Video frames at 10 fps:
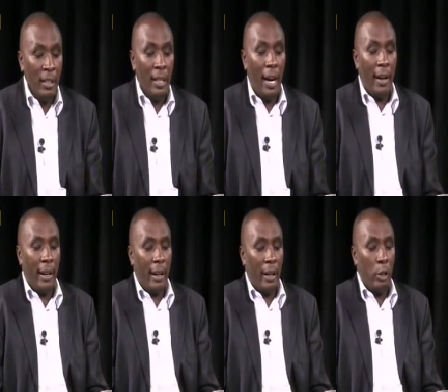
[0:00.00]
And
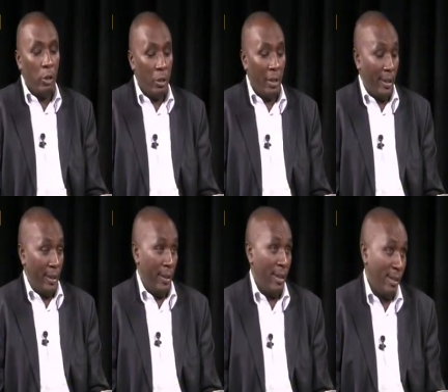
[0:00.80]
usually
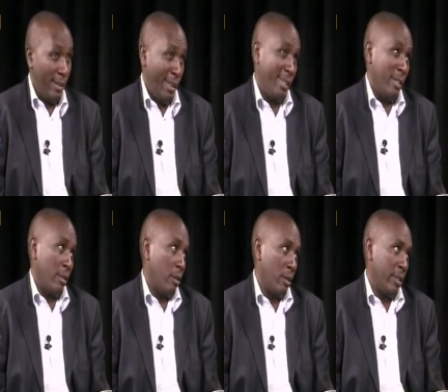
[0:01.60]
this is
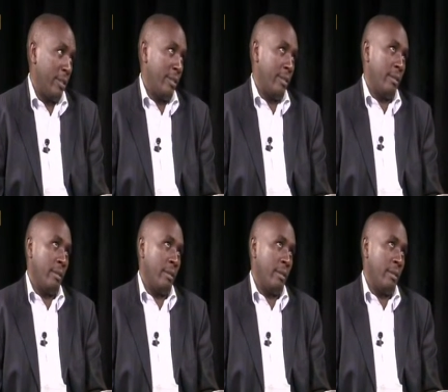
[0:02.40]
caused,